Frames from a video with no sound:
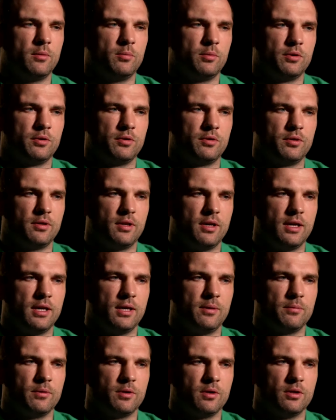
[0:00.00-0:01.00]
but
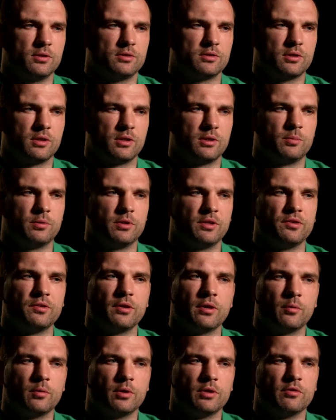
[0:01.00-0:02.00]
um, you also got to
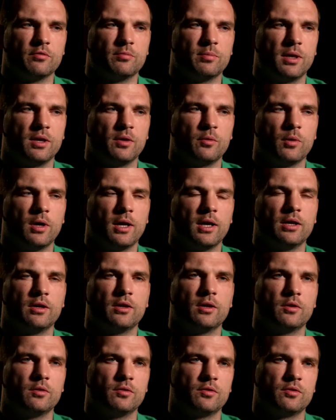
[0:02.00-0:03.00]
appreciate when you've played well in
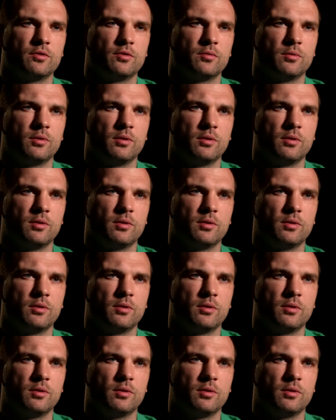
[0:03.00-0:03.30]
those